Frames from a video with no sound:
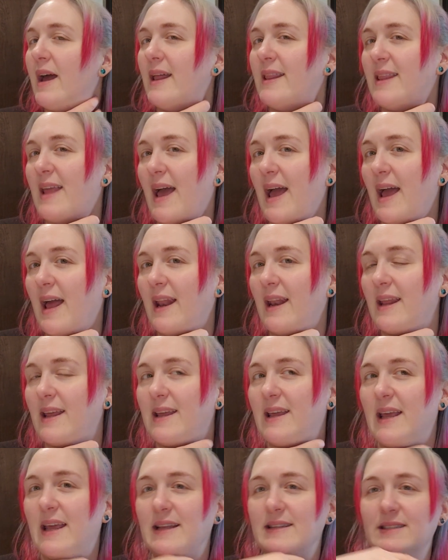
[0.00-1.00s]
And then
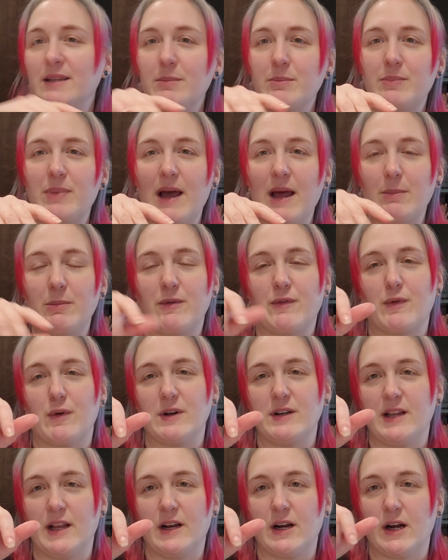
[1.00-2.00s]
he's in bed
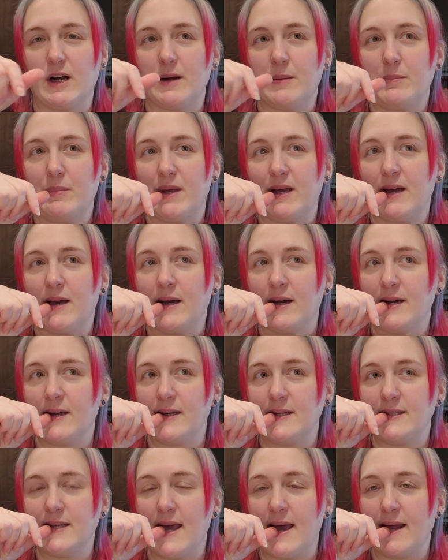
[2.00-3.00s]
before dinner
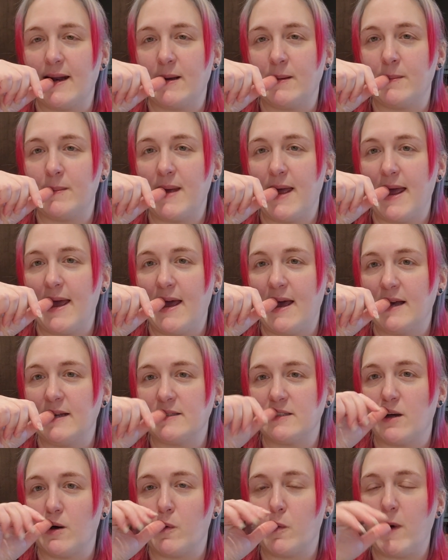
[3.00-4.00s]
because Adam
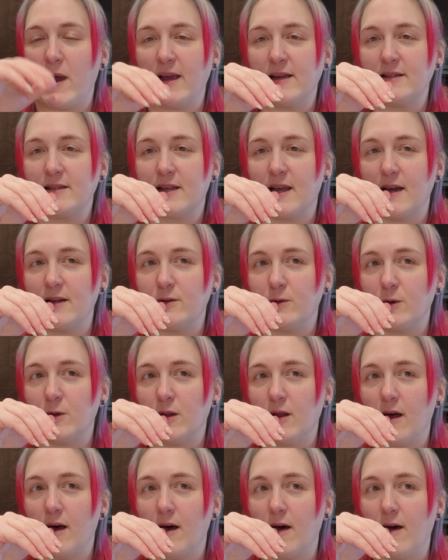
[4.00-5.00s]
has a wake
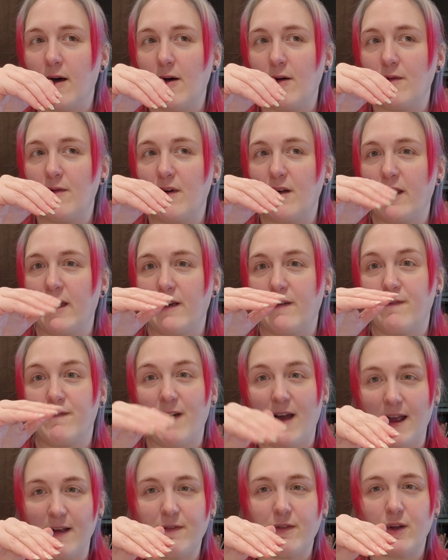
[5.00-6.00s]
schedule of like
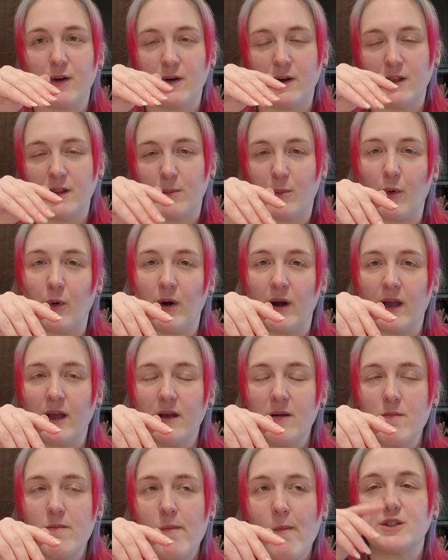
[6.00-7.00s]
five thirty in the
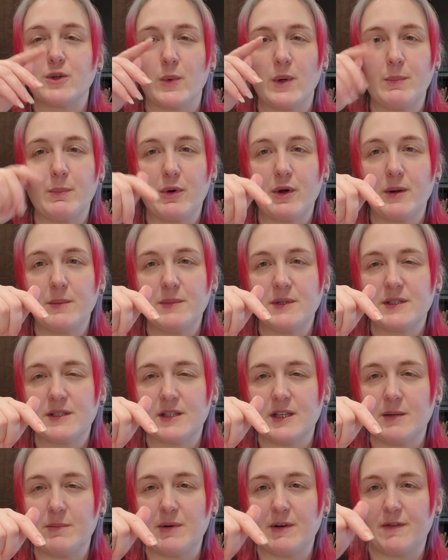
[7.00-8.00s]
morning. So we put him to
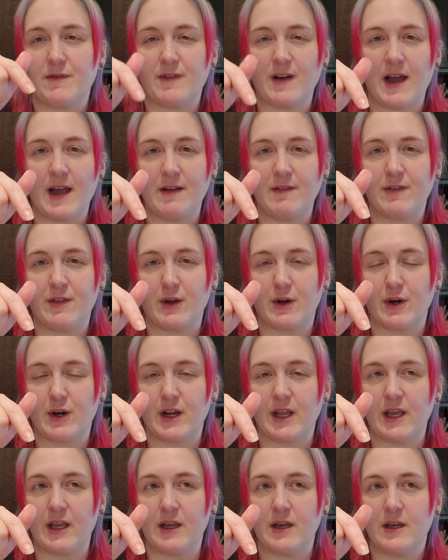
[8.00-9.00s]
sleep at five
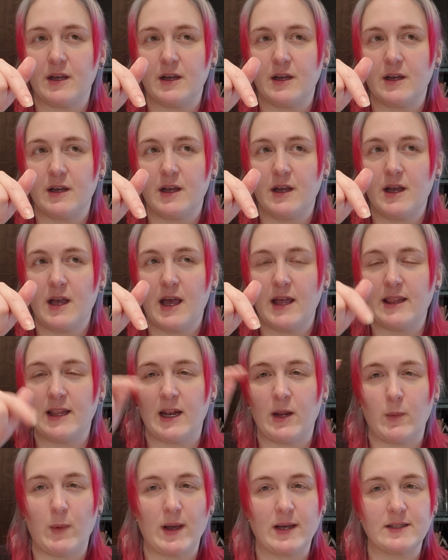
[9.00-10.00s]
thirty and
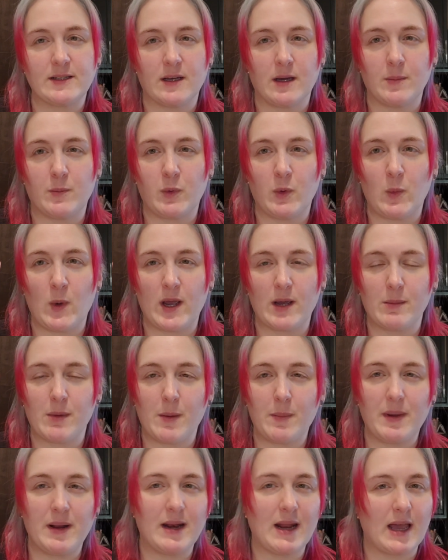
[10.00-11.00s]
then he wakes up. We wake him
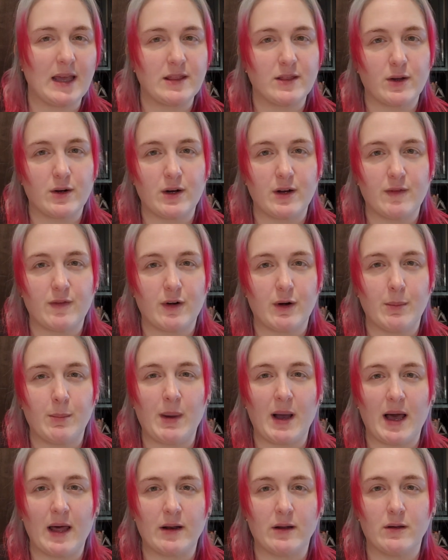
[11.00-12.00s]
up at nine thirty for a
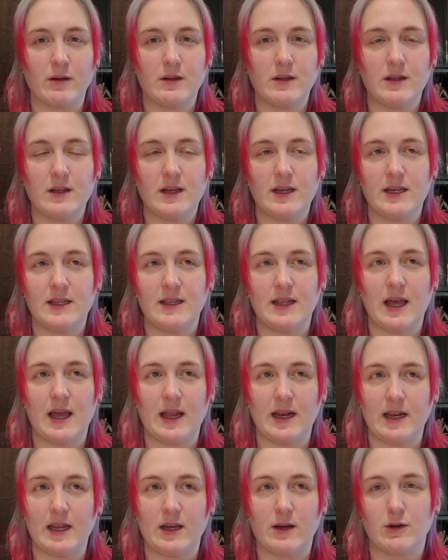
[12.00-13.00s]
bottle and
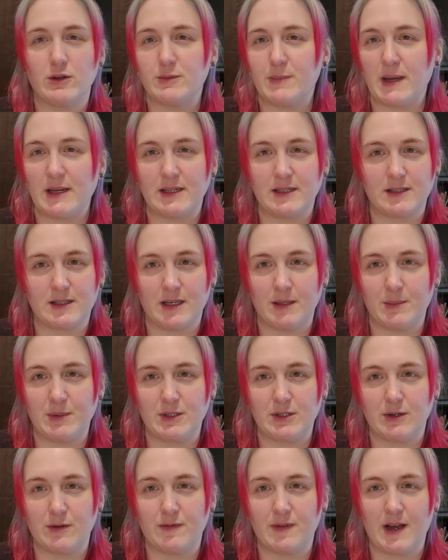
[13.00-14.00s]
then he goes back to sleep
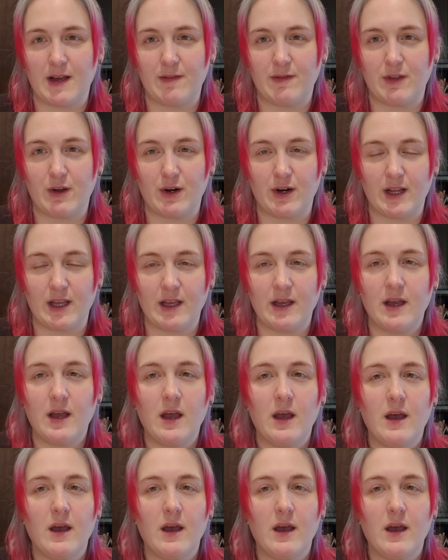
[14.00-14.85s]
until five thirty.